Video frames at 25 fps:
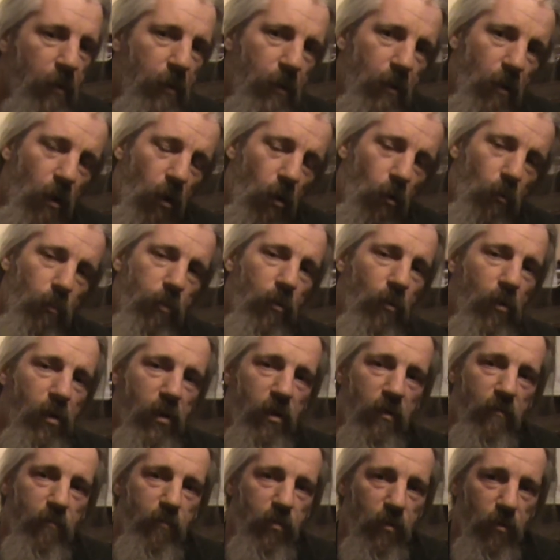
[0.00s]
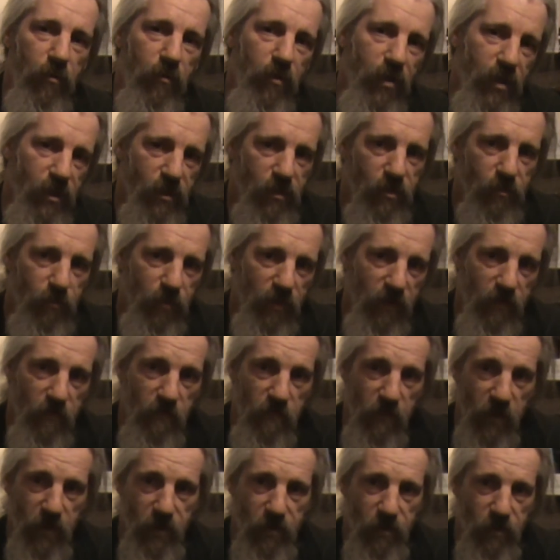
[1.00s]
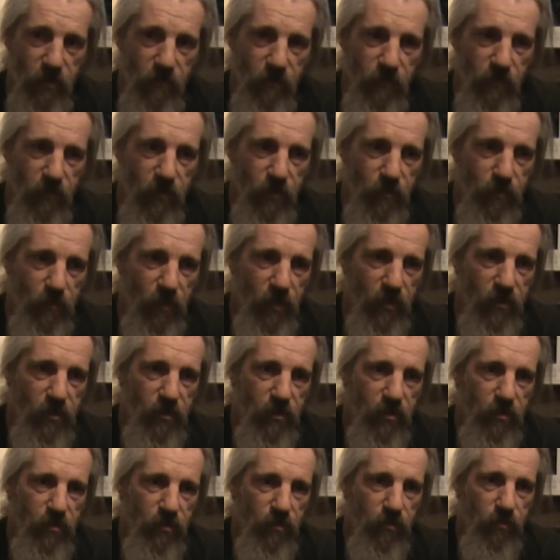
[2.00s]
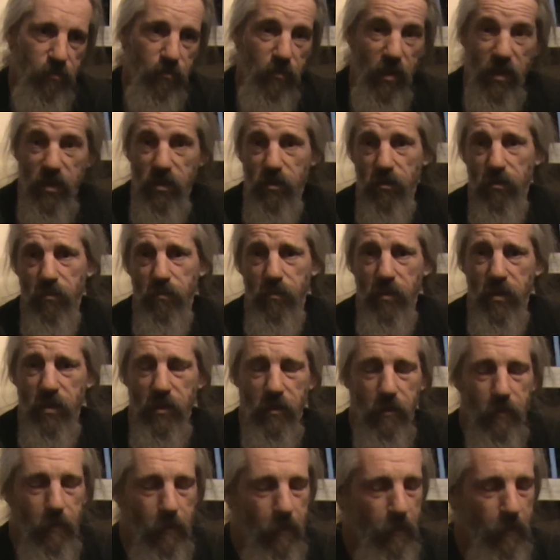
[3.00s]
Whole point of brewing is to be inventive as well as make good beer.